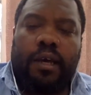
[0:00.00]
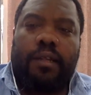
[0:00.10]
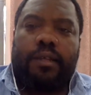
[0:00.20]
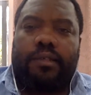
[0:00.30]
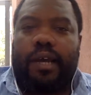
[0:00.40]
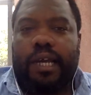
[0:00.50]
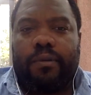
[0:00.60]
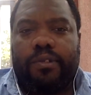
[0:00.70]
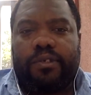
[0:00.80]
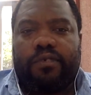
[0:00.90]
the
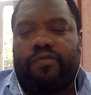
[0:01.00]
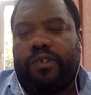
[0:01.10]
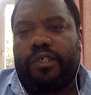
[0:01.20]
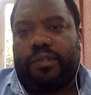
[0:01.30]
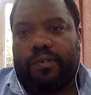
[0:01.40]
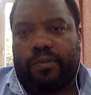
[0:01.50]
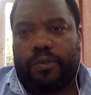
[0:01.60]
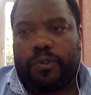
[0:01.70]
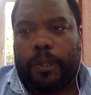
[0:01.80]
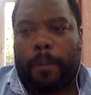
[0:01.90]
Tigris and Euphrates
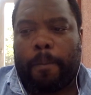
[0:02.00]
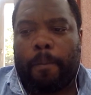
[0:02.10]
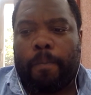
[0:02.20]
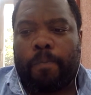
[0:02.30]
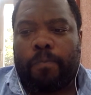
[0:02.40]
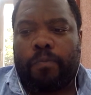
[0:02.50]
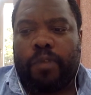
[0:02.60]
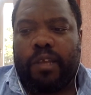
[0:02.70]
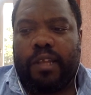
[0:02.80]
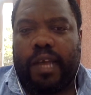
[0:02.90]
rivers.
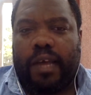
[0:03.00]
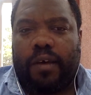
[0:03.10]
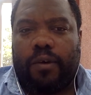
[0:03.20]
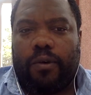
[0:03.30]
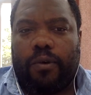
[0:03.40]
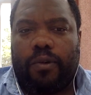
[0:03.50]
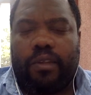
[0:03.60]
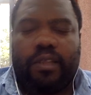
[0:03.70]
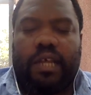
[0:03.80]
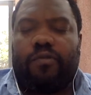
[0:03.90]
Now, the
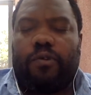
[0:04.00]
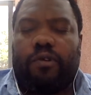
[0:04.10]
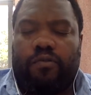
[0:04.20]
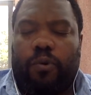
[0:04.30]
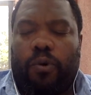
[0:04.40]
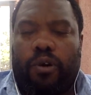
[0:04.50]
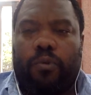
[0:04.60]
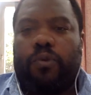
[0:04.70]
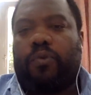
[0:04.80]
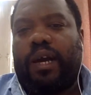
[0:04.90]
level of water
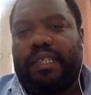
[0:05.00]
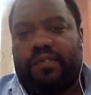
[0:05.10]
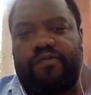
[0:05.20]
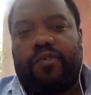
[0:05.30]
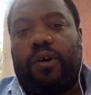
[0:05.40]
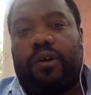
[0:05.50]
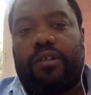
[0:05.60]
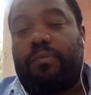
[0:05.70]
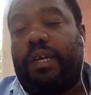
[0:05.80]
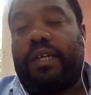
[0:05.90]
would rise and fall
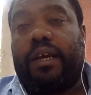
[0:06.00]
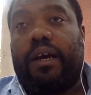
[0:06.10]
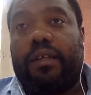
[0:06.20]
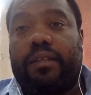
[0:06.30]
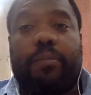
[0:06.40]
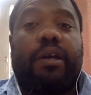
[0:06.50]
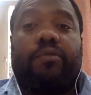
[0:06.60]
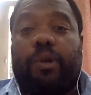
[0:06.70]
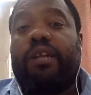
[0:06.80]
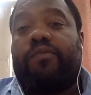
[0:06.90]
depending on the amount
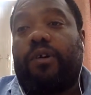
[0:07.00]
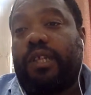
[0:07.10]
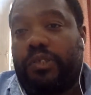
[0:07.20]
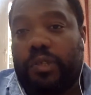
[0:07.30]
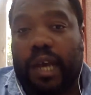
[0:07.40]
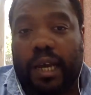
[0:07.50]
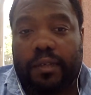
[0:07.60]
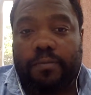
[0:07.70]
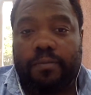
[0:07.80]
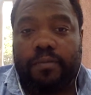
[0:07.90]
of rainfall that you got.
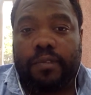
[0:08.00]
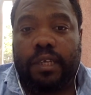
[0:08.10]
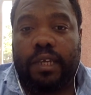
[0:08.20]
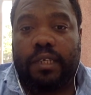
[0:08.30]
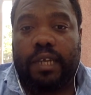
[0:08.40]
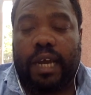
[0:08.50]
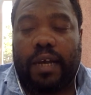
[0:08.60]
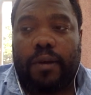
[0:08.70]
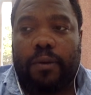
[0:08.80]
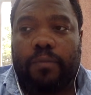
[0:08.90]

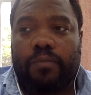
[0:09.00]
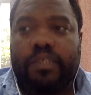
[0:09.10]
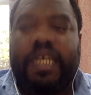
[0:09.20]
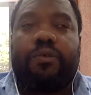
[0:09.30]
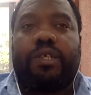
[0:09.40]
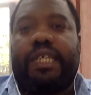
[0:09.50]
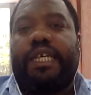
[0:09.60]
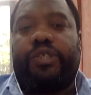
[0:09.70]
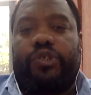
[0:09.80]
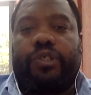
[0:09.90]
Now,
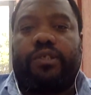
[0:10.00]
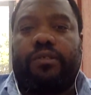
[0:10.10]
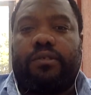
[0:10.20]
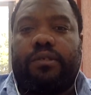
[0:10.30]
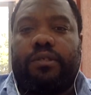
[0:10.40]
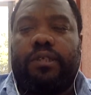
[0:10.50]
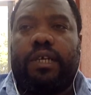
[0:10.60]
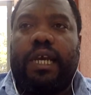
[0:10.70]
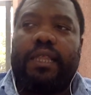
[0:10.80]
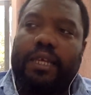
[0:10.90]
irrigation
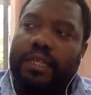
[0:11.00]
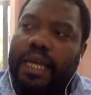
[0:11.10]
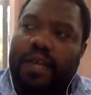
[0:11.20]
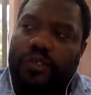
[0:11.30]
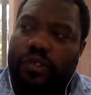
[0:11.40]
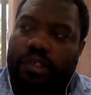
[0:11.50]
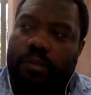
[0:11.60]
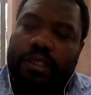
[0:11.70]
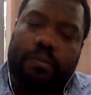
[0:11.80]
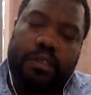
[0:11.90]
And the canal system,
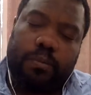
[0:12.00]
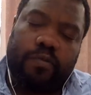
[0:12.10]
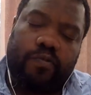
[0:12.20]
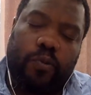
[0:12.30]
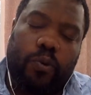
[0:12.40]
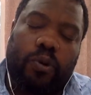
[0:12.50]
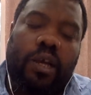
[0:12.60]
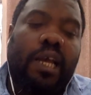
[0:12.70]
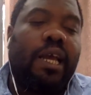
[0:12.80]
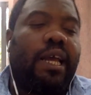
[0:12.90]
as I mentioned before,
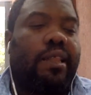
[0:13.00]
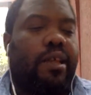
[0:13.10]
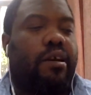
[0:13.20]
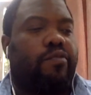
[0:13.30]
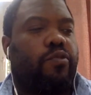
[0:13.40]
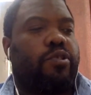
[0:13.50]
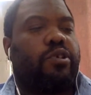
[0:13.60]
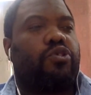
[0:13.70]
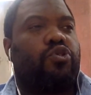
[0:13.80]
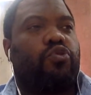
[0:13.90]
allowed for the
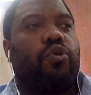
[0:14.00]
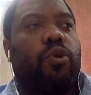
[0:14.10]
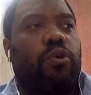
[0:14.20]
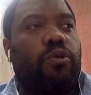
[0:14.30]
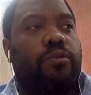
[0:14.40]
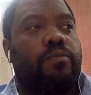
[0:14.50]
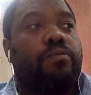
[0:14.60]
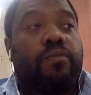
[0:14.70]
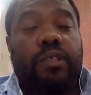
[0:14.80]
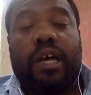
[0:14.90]
control
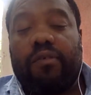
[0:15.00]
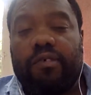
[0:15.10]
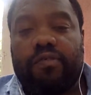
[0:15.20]
of the